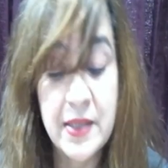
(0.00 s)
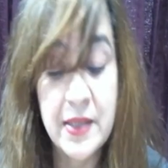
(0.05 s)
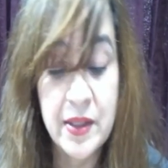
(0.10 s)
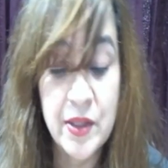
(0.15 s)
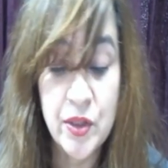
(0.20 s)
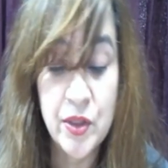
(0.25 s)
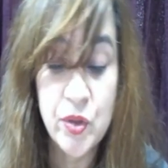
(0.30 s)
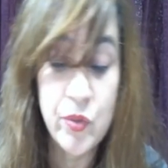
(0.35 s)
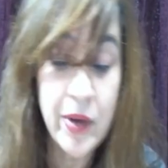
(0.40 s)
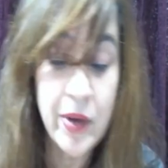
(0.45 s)
And
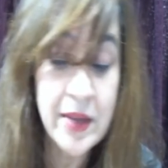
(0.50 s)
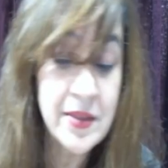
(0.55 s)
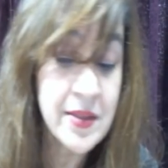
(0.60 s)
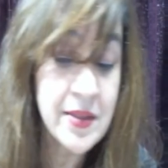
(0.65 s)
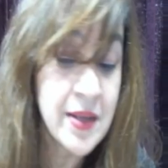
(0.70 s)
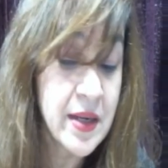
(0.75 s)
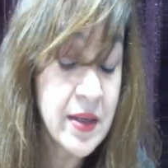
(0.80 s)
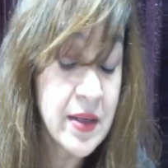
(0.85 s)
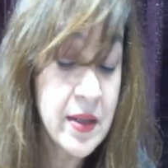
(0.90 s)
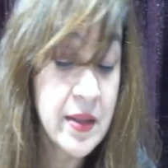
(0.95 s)
the threats
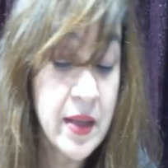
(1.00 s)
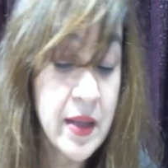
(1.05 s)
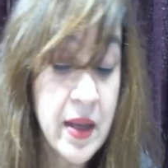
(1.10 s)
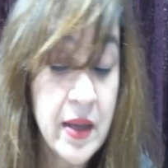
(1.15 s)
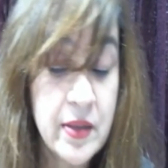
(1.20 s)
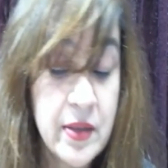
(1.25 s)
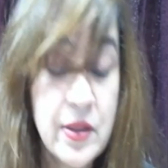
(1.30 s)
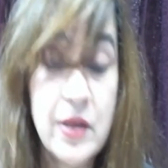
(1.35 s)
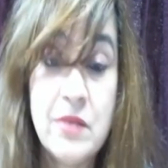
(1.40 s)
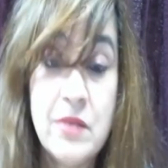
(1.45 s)
that are
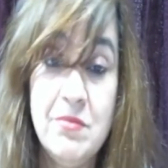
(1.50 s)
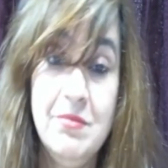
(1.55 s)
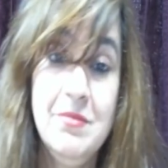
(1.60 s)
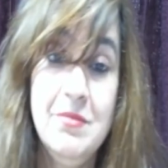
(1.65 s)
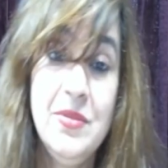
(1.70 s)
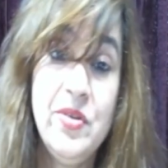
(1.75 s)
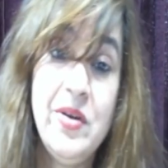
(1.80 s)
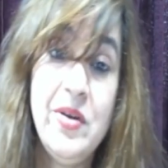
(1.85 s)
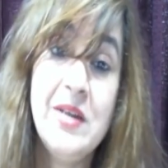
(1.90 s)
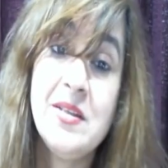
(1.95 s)
there, the
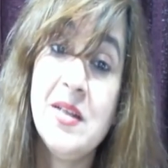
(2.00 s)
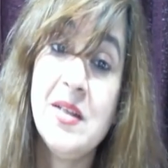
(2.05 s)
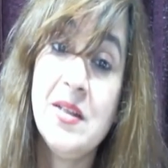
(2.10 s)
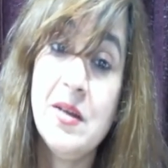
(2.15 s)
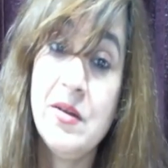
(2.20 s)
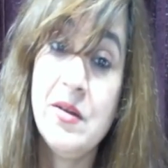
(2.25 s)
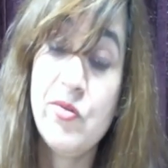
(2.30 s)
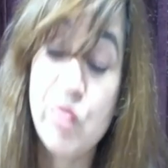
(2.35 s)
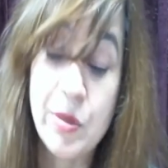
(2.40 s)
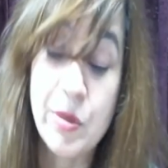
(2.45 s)
threats are
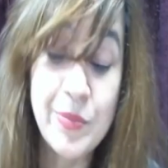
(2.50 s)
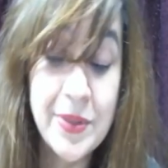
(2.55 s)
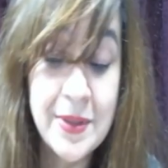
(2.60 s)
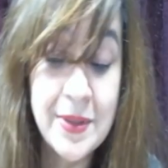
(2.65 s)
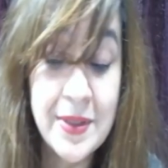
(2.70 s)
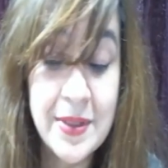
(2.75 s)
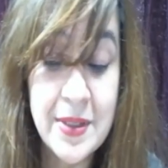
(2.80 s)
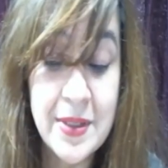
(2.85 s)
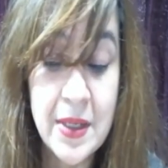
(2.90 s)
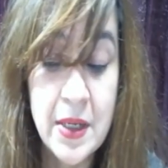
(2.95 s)
the
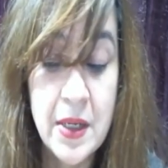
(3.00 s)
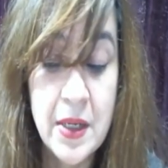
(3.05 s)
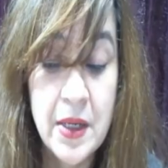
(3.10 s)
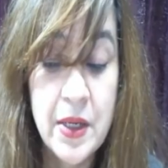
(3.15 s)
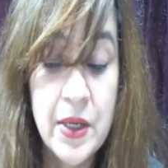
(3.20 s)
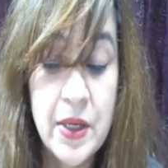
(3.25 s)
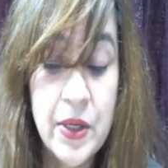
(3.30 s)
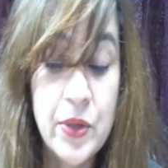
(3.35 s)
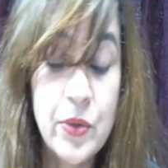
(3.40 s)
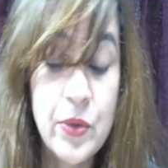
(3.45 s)
troubles,
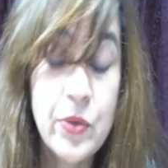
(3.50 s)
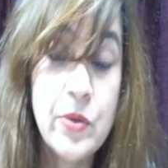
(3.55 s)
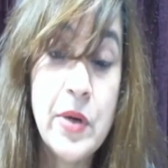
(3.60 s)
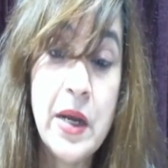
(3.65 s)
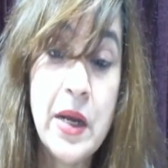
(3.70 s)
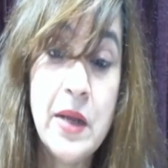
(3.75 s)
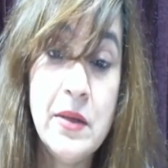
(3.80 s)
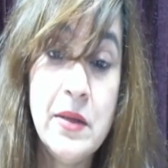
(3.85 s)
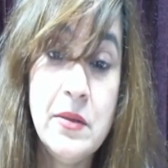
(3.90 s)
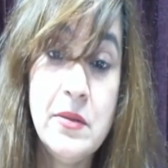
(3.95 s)

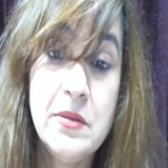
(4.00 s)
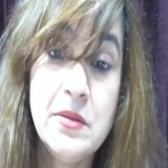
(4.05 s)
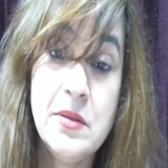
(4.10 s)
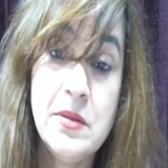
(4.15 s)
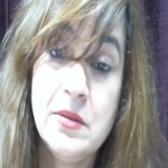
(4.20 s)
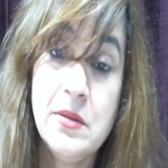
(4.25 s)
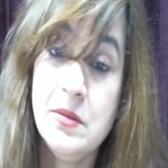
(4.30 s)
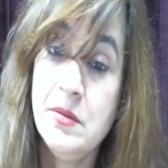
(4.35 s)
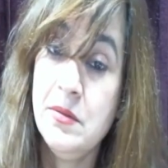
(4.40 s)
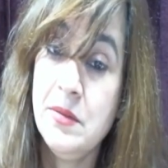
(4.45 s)
and
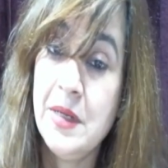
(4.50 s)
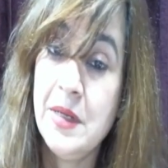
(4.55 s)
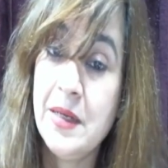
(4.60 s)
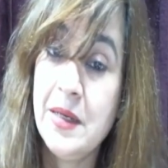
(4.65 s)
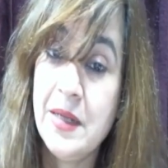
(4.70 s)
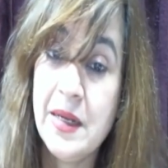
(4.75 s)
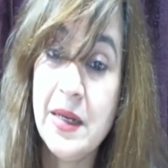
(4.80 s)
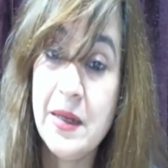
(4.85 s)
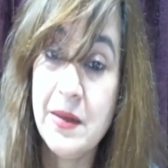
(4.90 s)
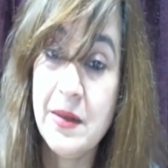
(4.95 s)

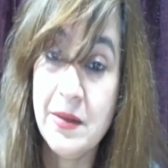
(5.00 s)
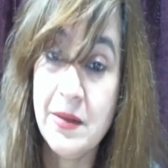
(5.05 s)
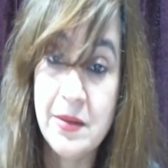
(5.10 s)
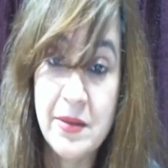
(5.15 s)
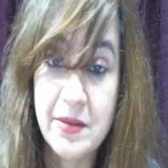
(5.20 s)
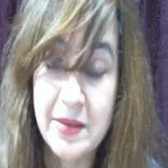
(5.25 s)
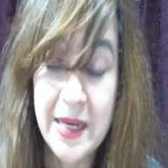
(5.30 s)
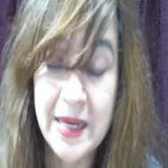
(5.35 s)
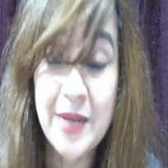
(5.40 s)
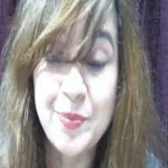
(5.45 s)
that can
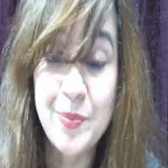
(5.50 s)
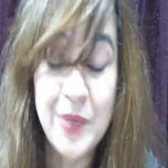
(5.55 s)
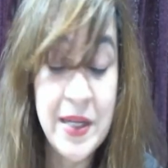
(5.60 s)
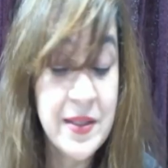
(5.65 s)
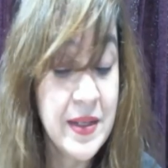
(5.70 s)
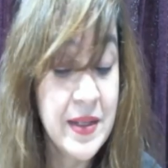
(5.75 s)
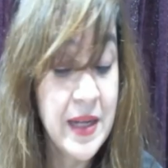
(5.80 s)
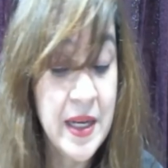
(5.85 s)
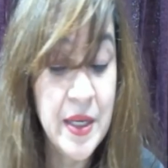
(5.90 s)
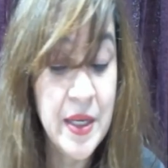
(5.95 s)
take
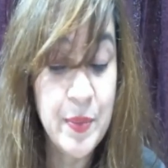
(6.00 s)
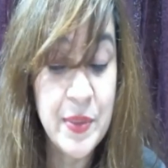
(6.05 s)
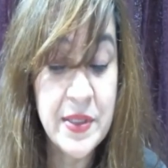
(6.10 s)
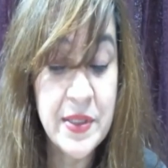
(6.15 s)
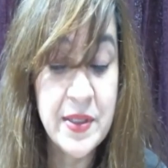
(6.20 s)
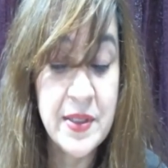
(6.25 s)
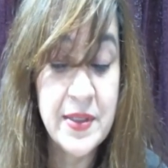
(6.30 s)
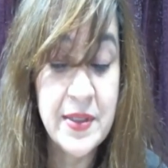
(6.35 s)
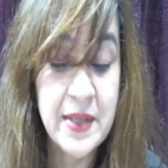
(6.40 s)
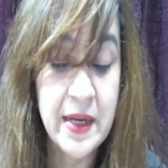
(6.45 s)
place in any
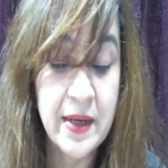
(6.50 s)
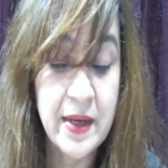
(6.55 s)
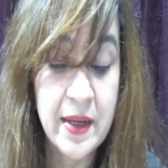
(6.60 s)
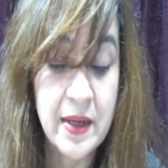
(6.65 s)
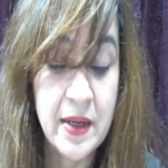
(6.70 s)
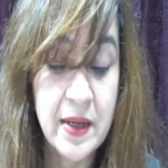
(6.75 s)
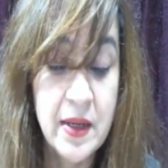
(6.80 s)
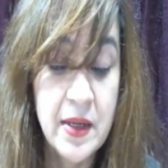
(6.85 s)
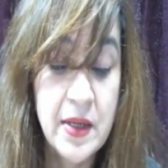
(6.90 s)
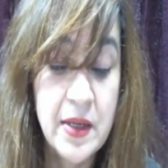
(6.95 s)
business
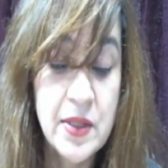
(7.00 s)
setting.